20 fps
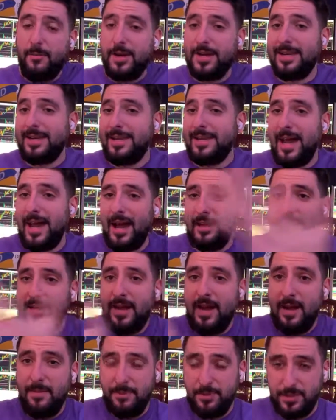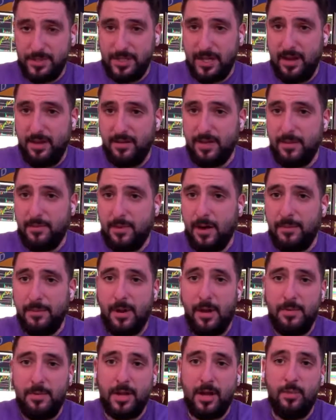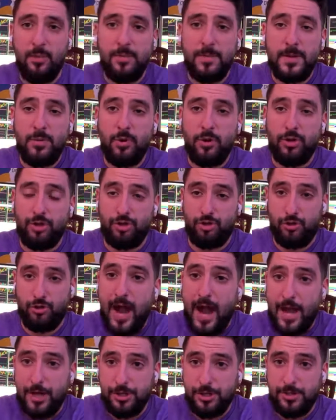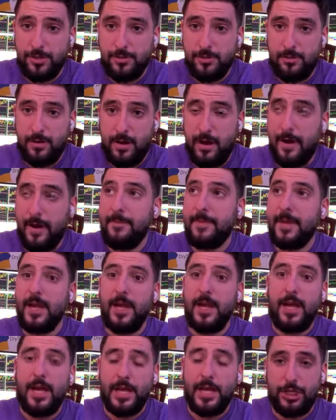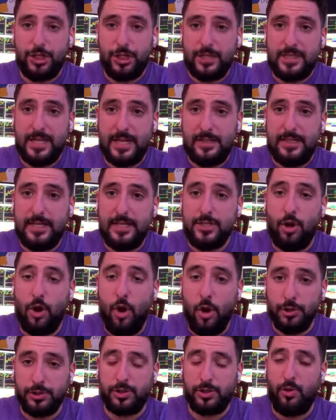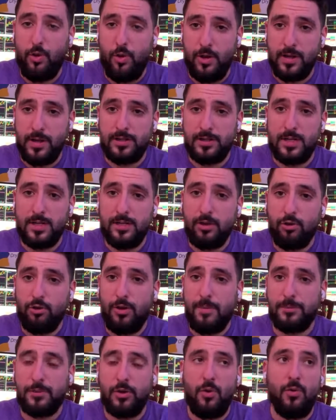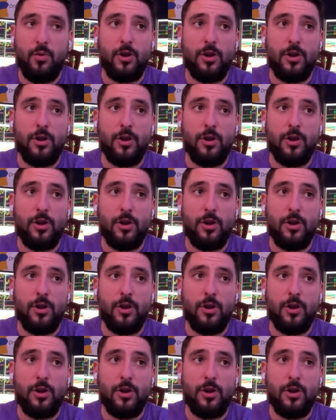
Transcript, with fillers: but 99% of them are probably going to be worth trash right? It's just like these altcoins in the crypto